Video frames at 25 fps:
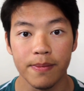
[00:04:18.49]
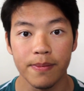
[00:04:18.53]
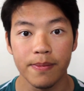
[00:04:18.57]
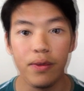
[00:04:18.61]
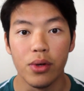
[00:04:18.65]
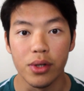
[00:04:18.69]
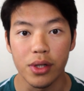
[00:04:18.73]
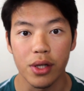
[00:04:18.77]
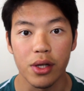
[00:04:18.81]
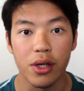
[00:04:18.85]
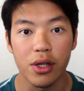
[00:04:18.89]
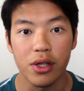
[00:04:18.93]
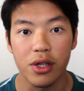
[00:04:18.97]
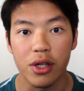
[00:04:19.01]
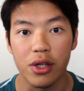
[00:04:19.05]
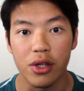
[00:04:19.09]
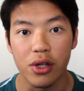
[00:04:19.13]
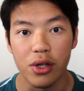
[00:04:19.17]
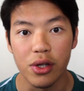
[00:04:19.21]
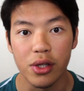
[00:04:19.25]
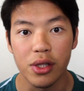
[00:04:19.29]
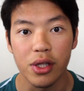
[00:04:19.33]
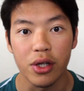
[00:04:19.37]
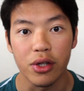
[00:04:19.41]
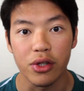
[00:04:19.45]
Also, you should
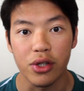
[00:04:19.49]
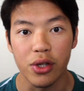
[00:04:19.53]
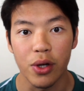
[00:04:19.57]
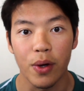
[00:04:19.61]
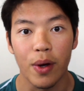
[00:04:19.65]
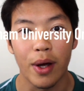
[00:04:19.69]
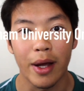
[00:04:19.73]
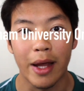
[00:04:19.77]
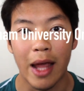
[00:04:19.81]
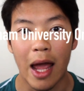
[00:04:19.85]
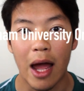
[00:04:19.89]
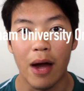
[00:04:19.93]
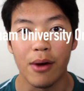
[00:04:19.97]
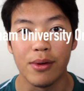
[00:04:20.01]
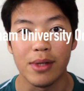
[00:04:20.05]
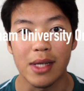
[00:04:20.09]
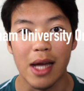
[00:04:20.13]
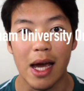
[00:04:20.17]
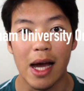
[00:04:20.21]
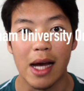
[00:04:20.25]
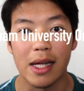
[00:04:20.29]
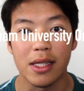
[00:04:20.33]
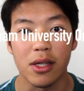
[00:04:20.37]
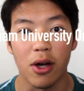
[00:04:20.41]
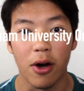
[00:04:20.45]
use your Duo account
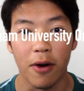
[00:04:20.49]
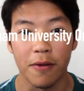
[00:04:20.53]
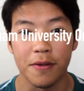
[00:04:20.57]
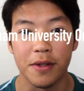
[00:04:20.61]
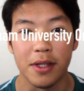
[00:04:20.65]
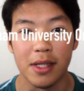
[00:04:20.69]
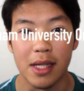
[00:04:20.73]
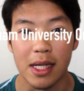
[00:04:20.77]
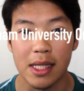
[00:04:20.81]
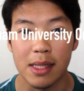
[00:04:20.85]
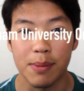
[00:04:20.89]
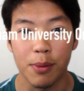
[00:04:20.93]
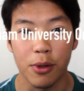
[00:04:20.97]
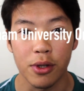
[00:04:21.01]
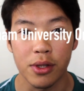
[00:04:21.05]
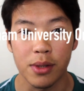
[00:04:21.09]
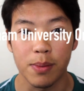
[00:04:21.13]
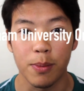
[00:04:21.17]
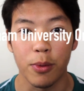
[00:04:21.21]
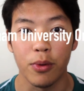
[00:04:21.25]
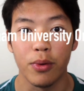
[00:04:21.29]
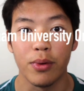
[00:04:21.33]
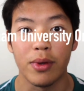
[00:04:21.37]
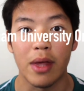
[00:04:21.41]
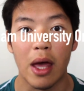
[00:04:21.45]
as often as
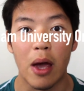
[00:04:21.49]
possible.